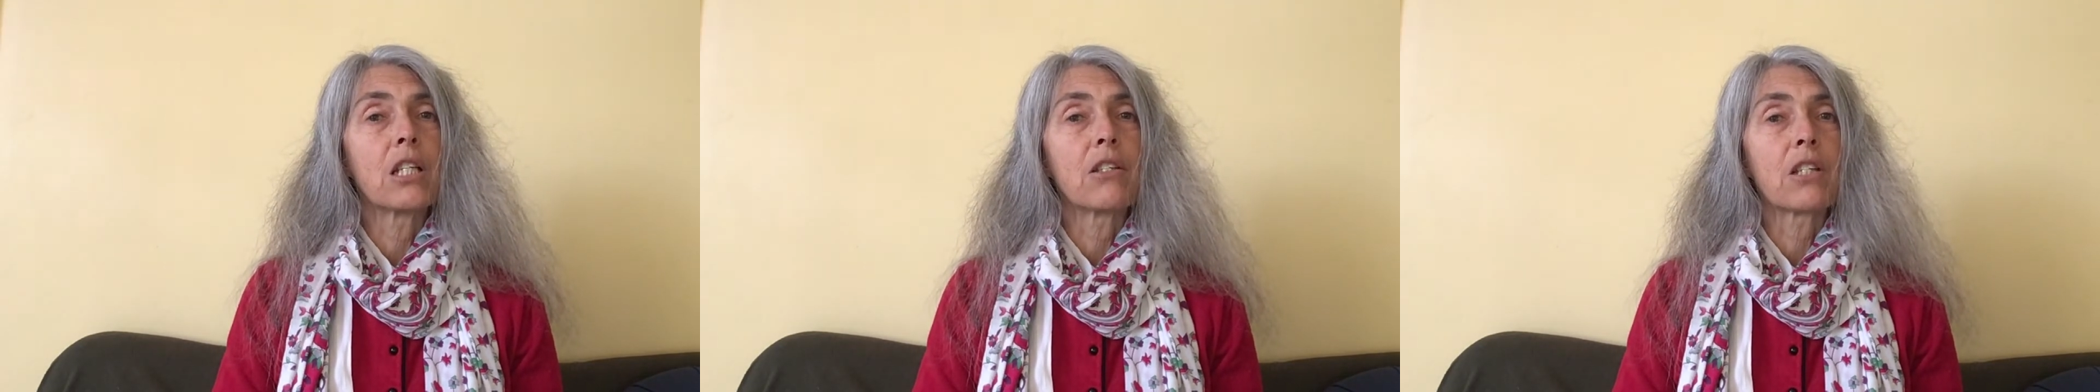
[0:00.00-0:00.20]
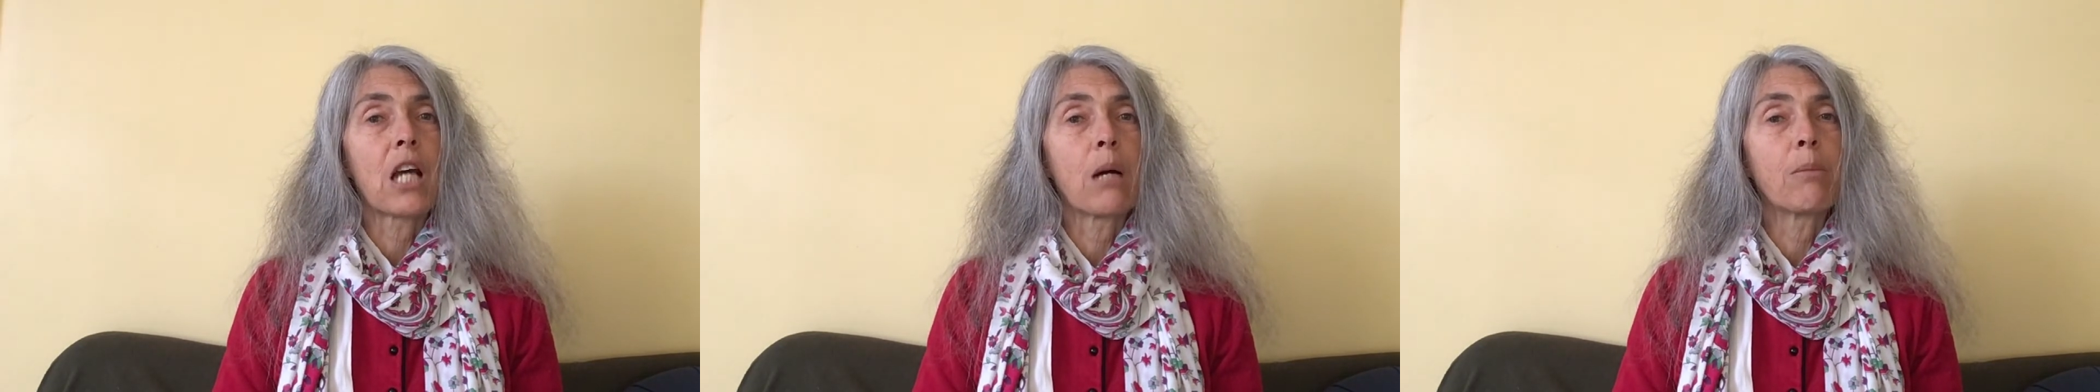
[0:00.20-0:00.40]

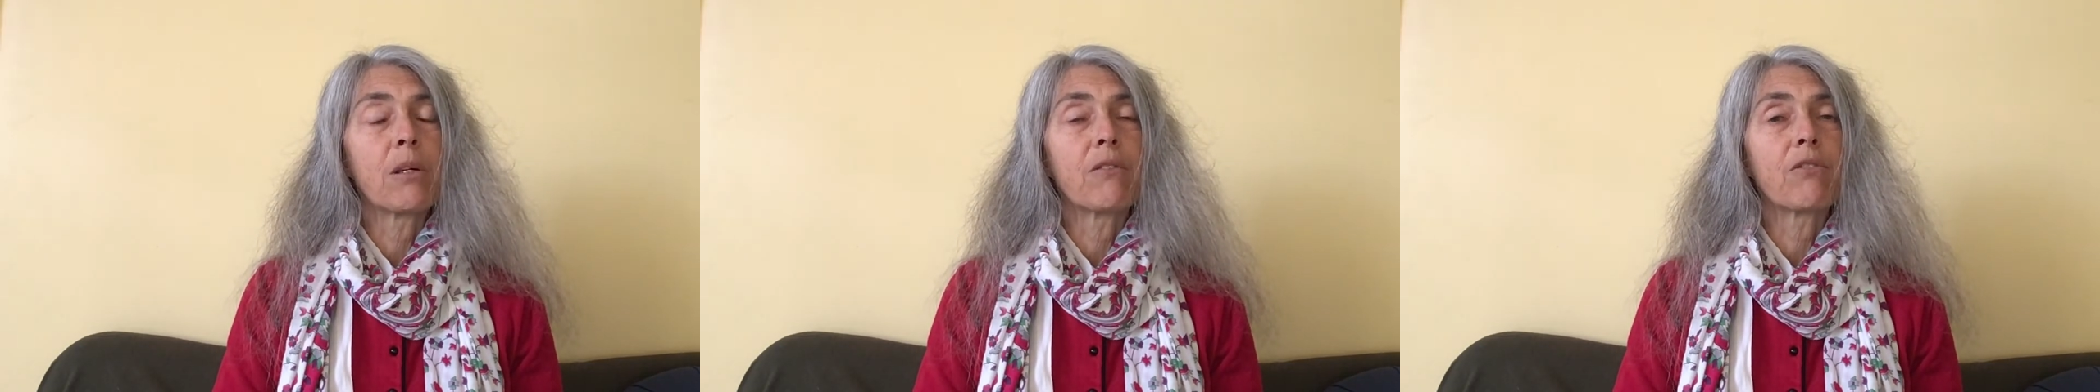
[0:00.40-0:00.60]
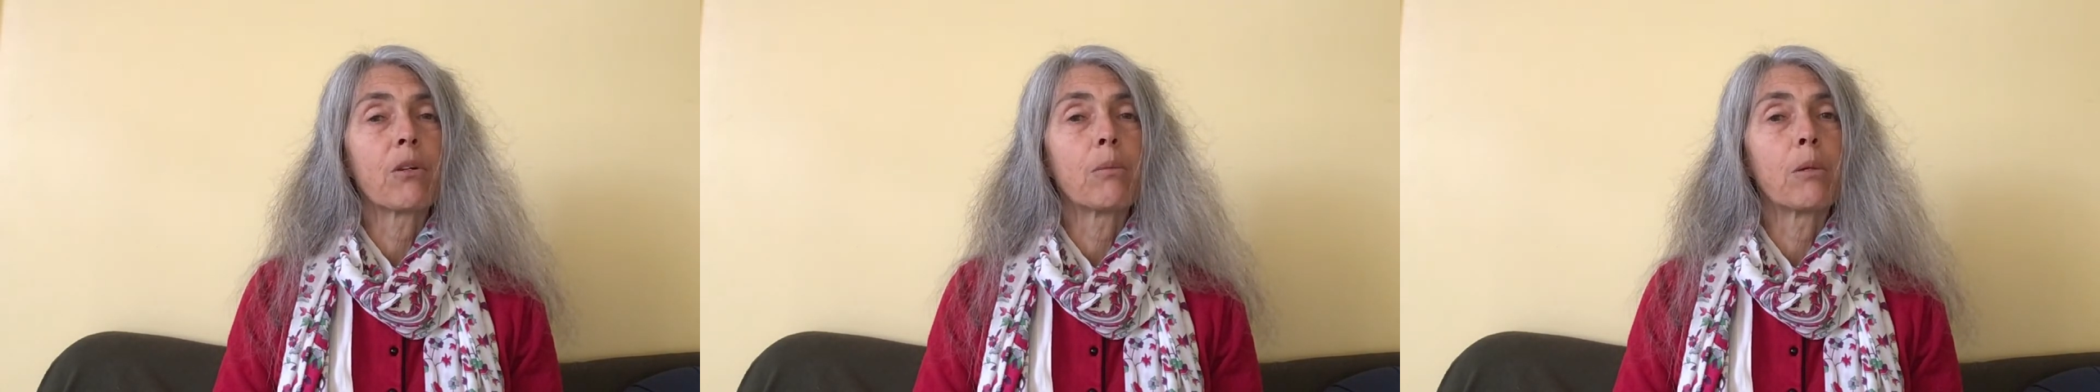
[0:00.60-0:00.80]
is
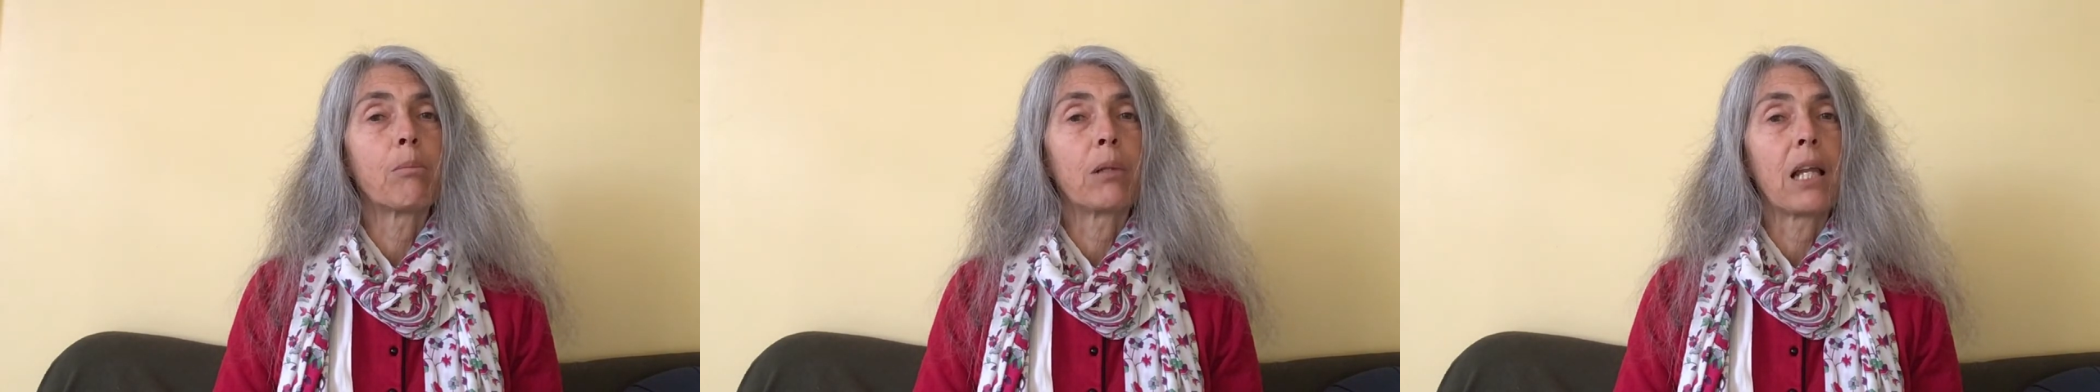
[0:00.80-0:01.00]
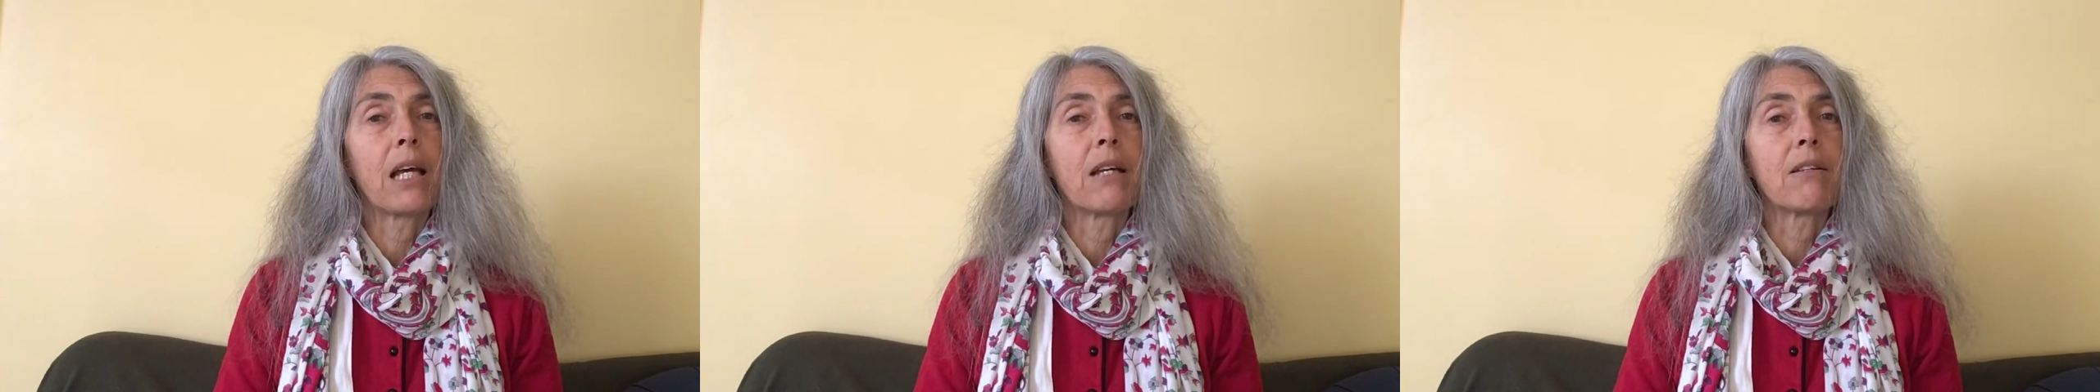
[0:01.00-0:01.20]
coming from a
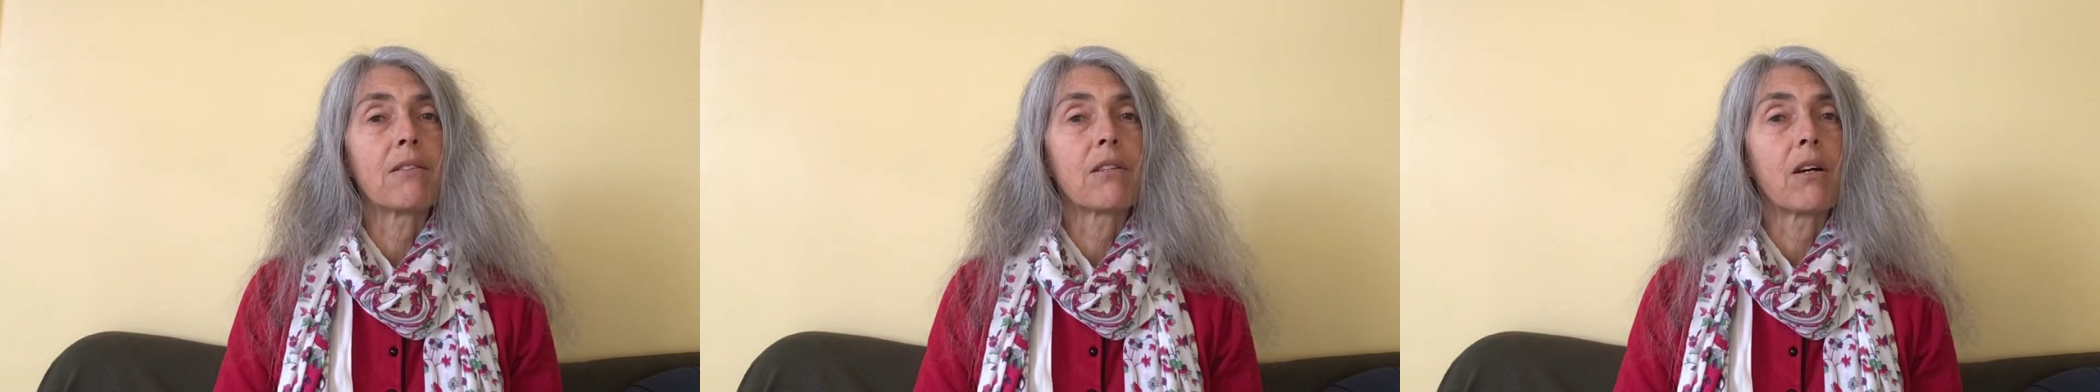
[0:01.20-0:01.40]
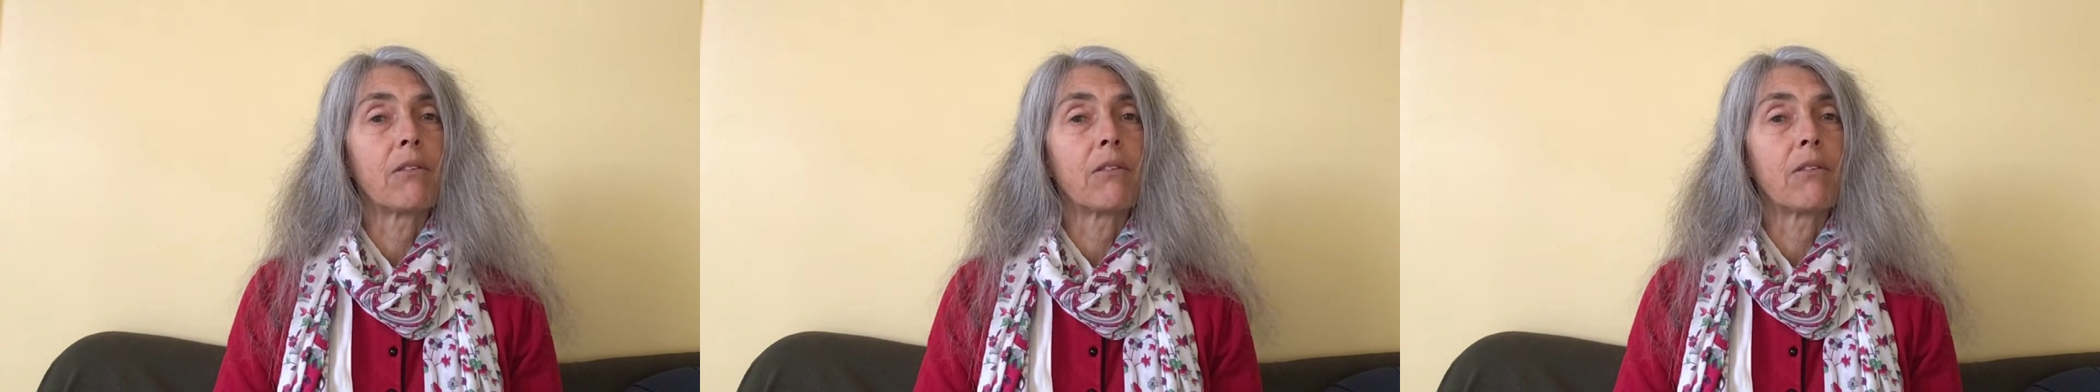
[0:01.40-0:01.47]
place